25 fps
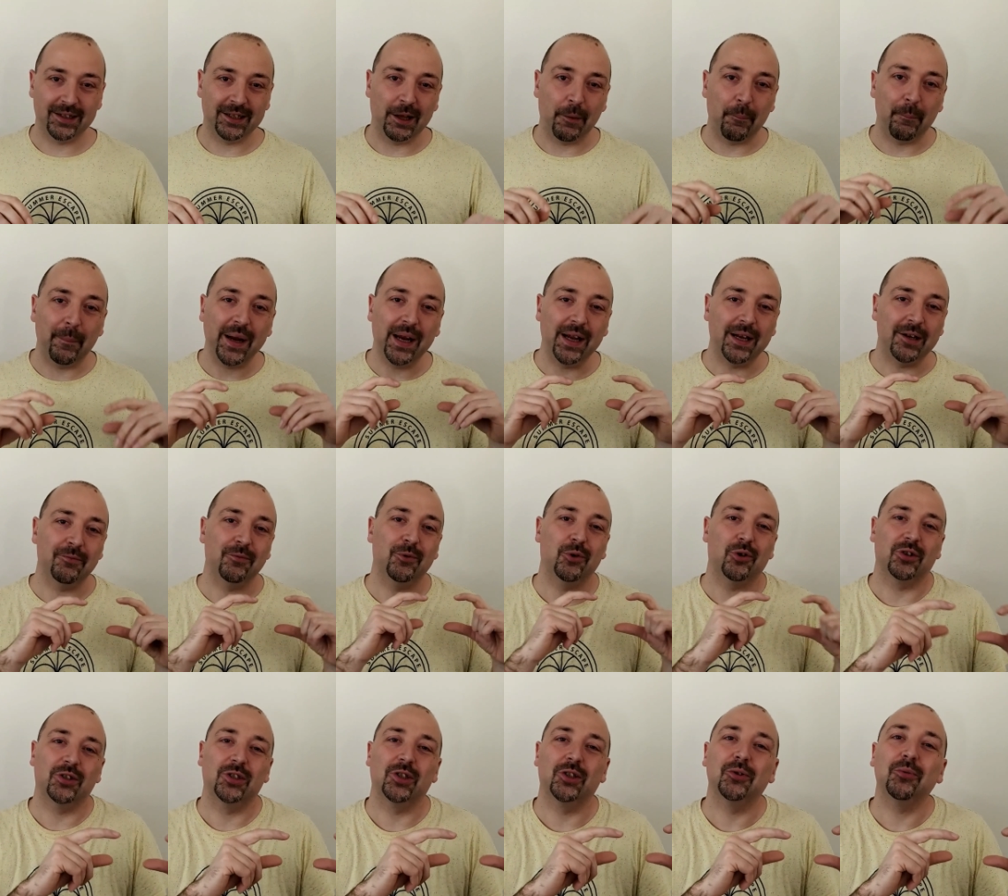The male
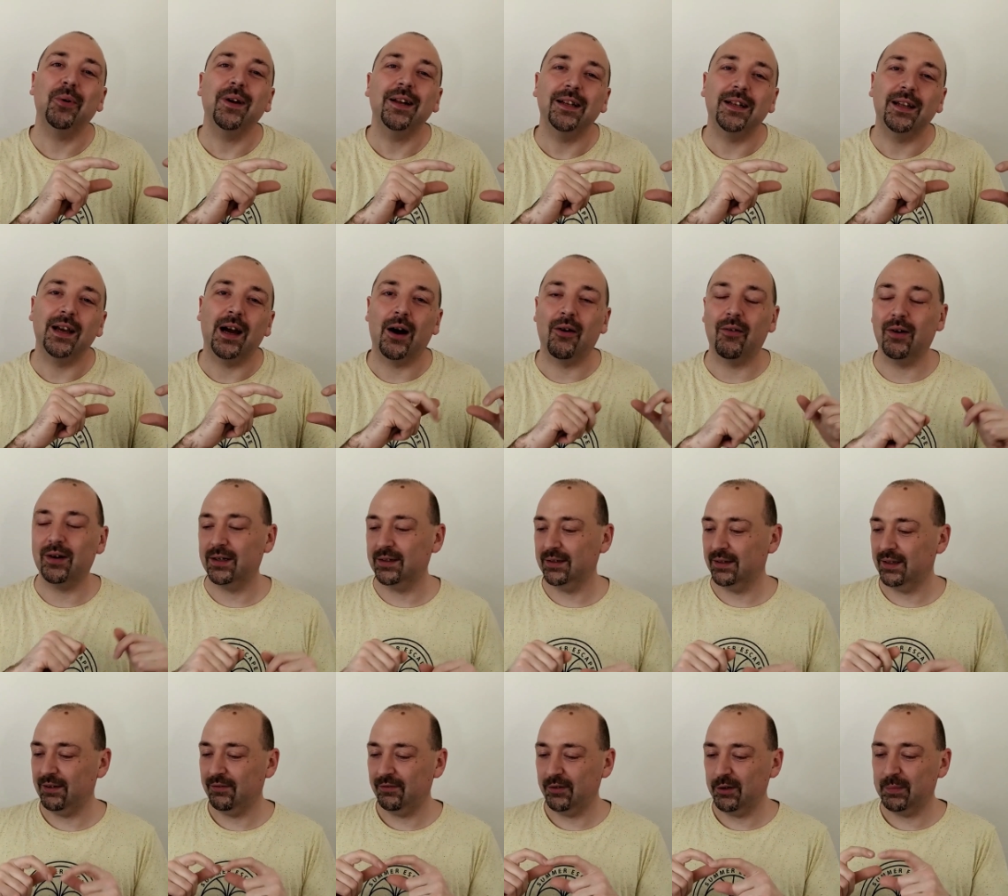works 20 hours,
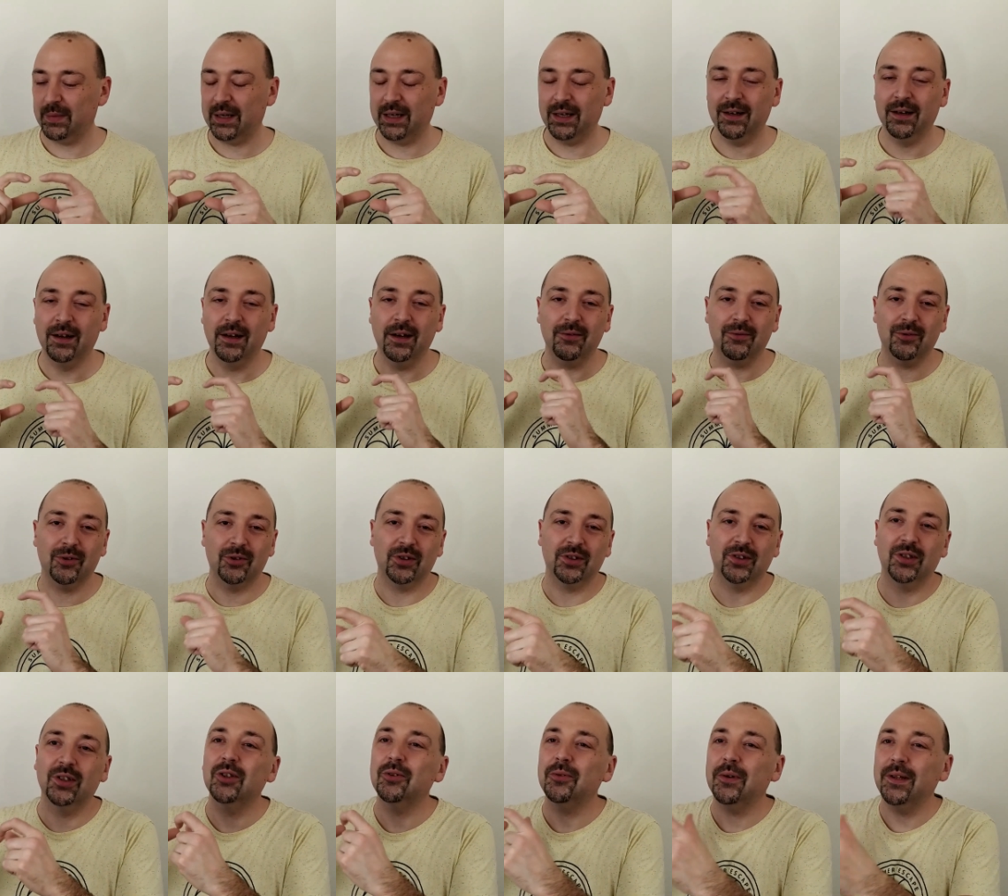the female
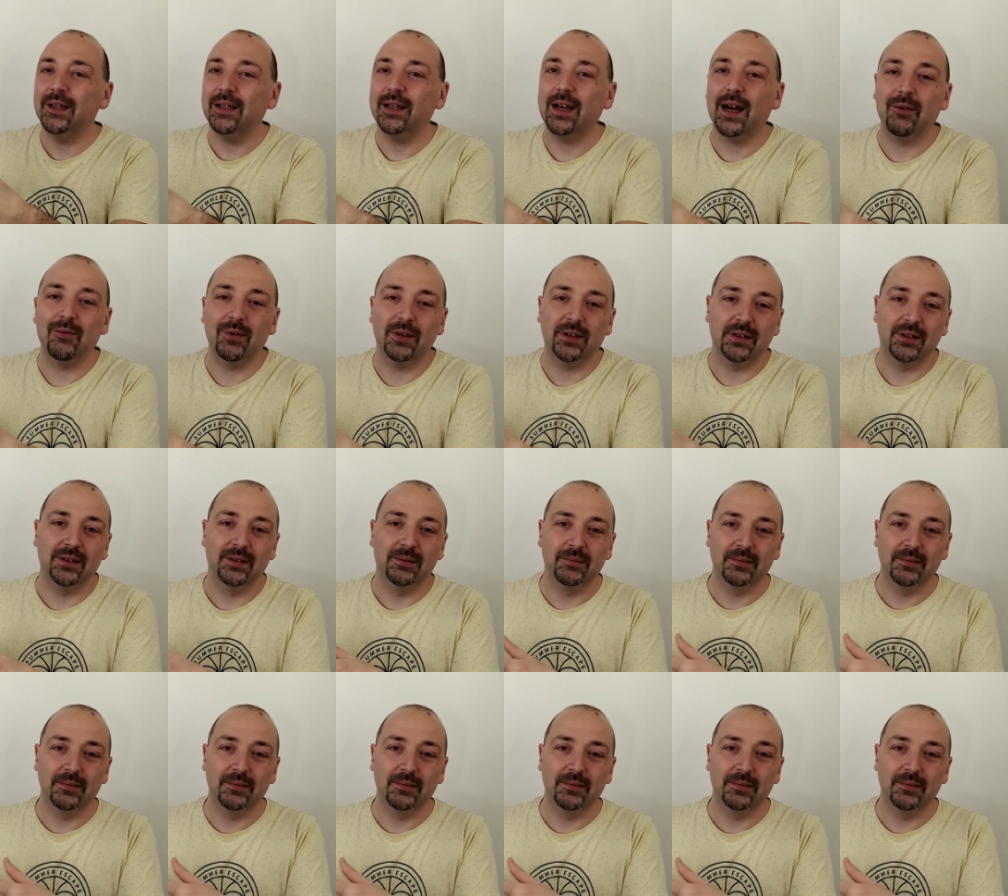works 20 hours.